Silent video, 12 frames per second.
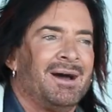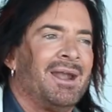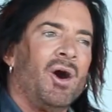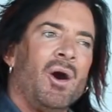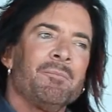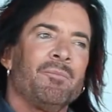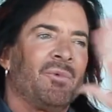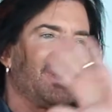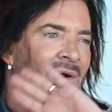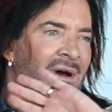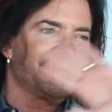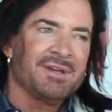I know we
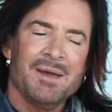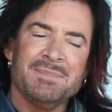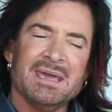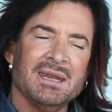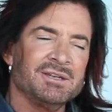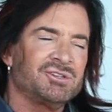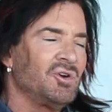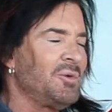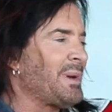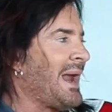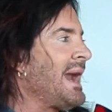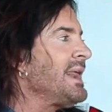don't have time to get into
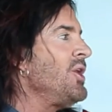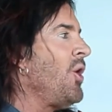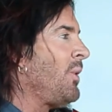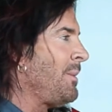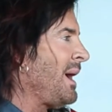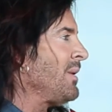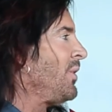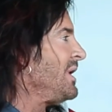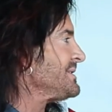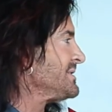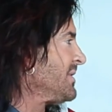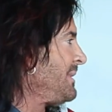it, but I didn't know what mine
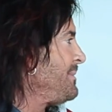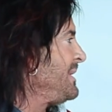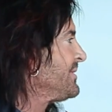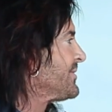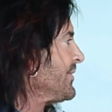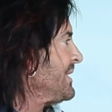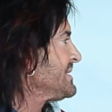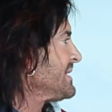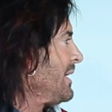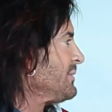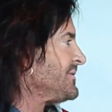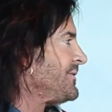was until my mid-30s,
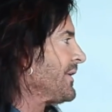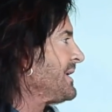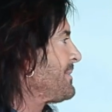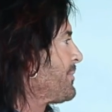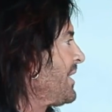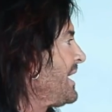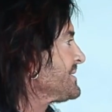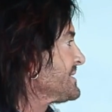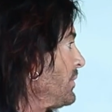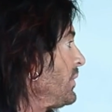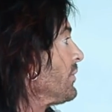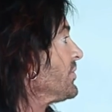and I was very depressed.
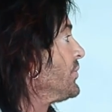We were